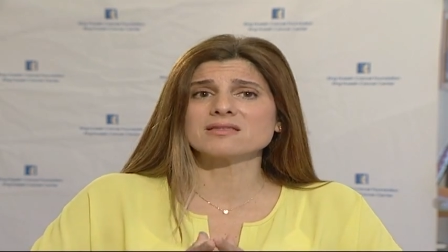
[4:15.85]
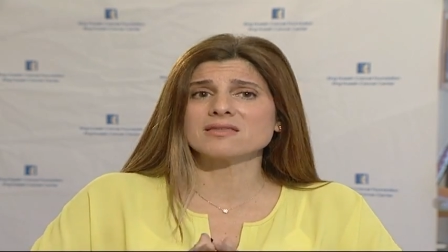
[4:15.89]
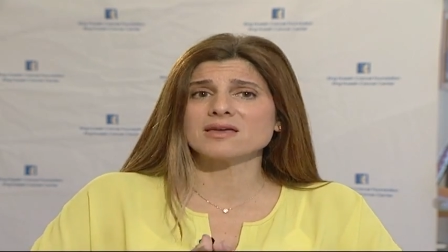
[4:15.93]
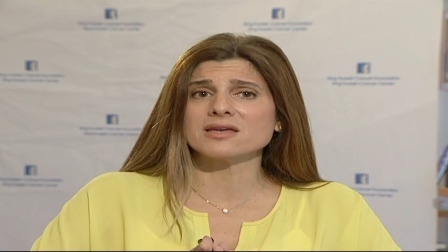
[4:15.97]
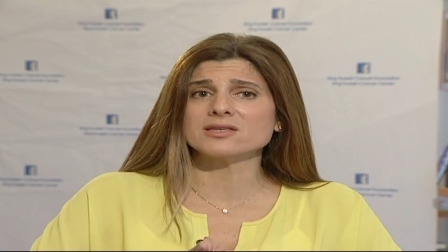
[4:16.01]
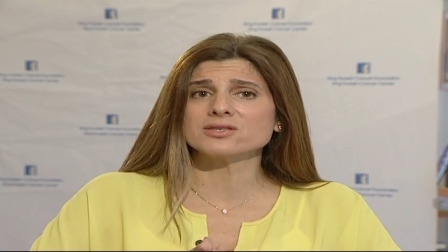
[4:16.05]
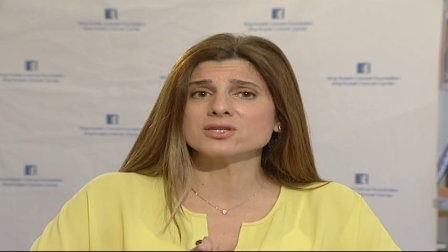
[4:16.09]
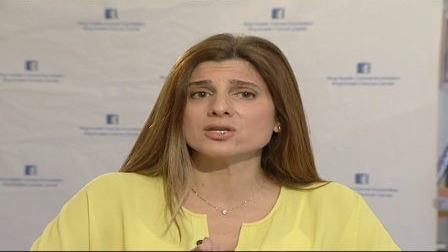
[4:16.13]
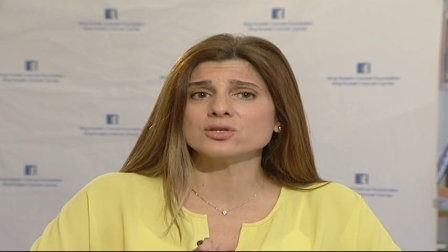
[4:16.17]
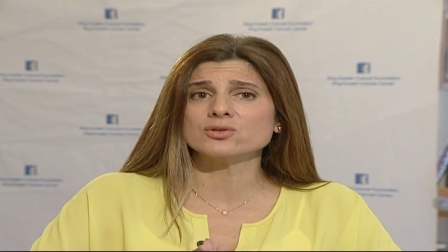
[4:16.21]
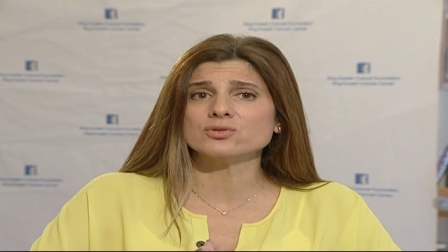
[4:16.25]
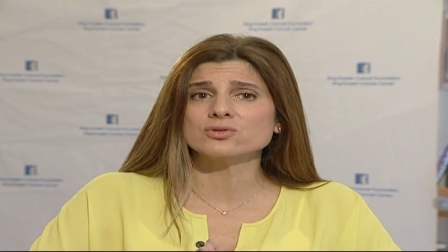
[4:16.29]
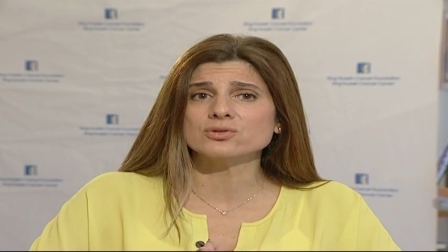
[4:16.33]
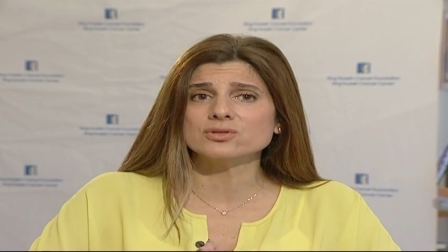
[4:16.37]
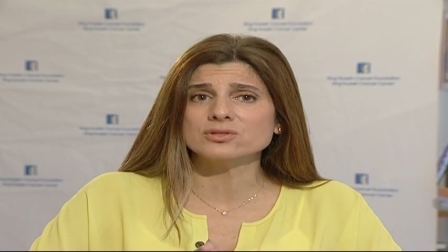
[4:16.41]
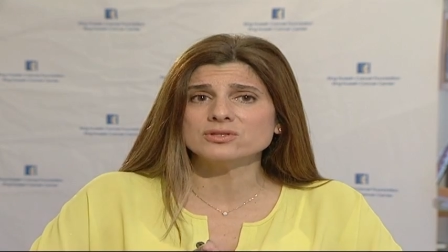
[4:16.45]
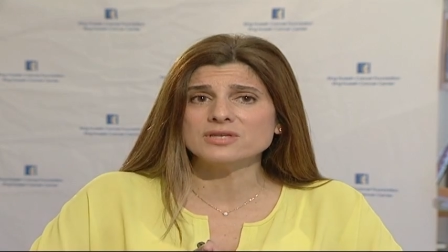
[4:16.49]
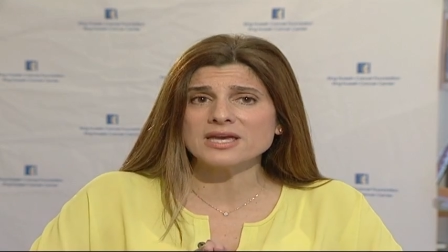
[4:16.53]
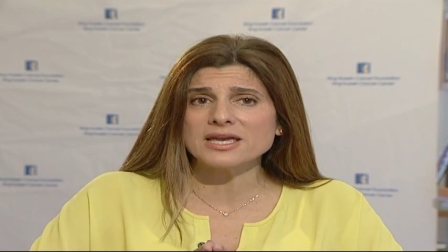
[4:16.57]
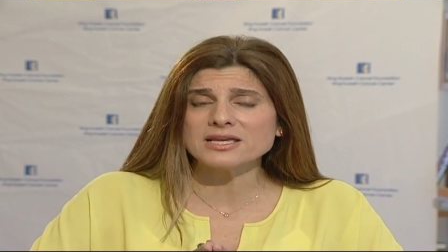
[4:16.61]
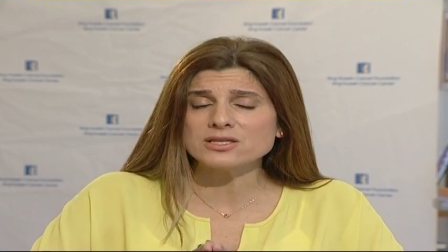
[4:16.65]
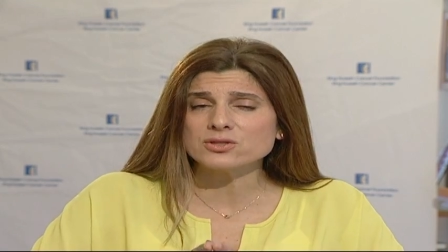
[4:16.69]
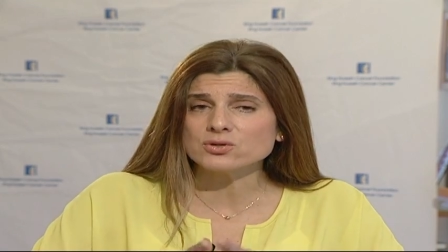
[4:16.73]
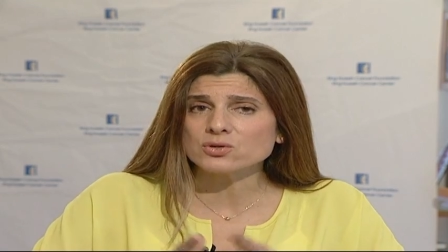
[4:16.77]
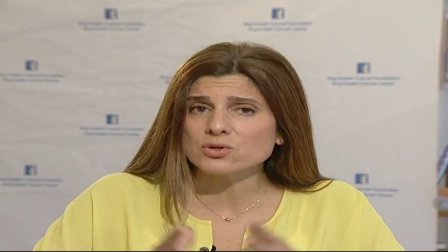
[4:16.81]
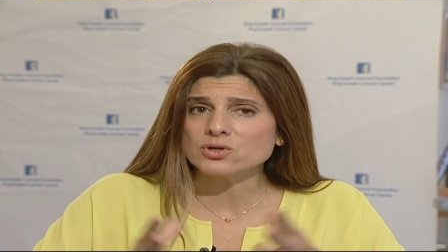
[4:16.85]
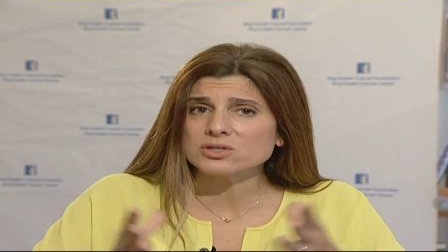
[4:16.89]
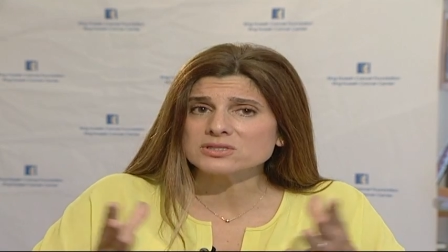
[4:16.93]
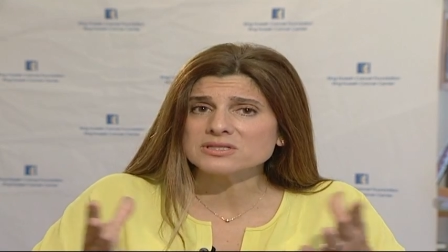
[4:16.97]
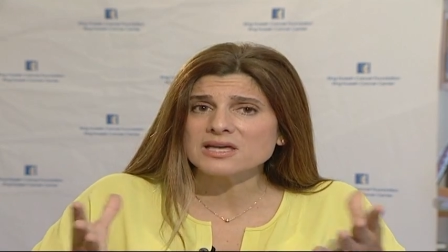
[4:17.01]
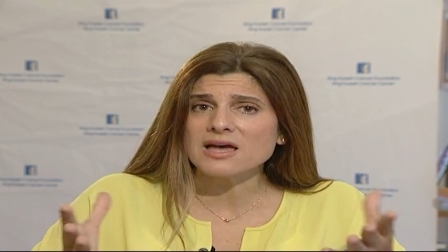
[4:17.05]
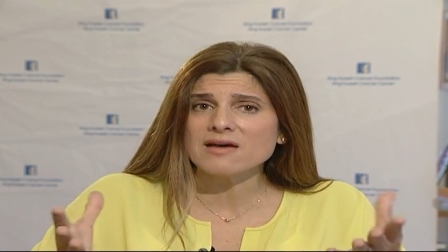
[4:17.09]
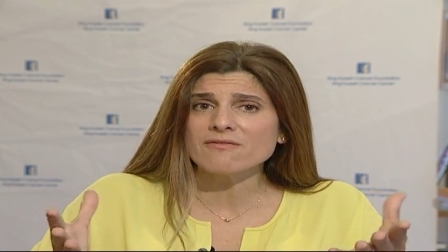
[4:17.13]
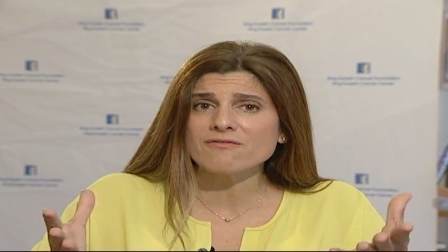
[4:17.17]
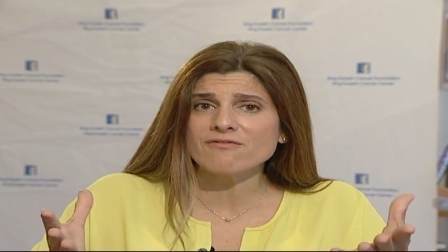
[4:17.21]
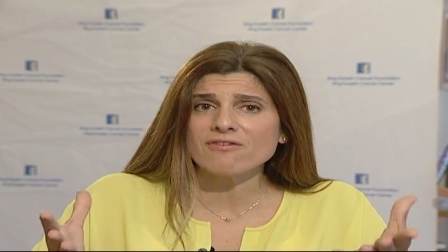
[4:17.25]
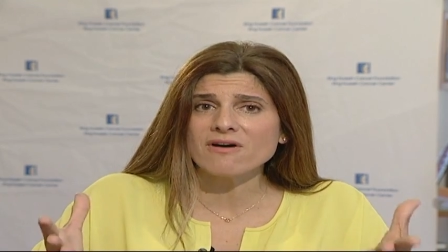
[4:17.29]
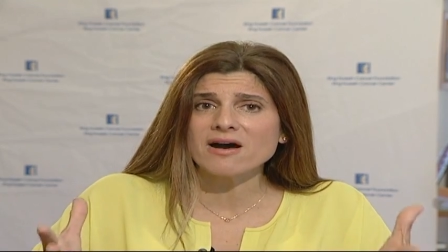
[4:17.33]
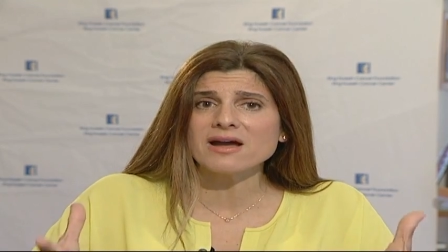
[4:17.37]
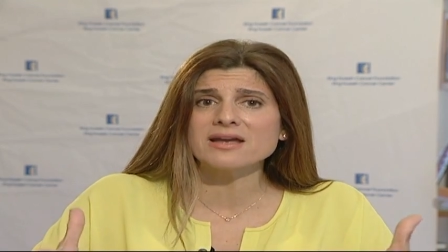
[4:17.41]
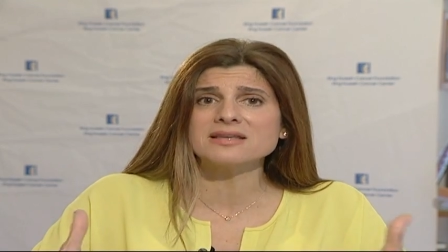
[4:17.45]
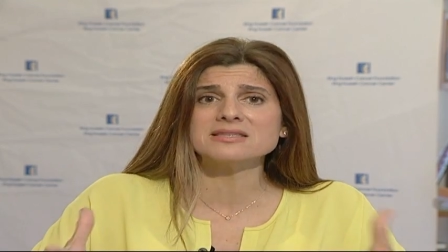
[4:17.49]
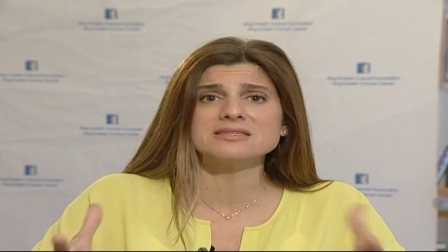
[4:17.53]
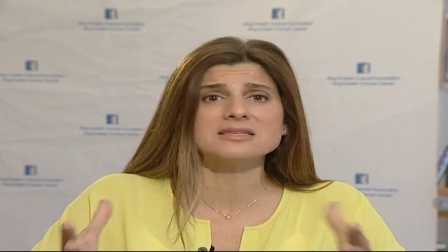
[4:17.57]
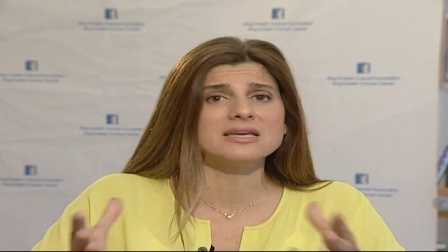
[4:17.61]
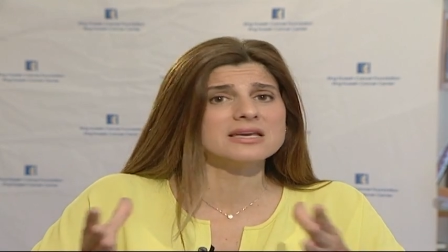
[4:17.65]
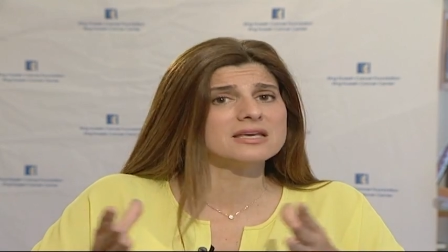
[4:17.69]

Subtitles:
that they do not find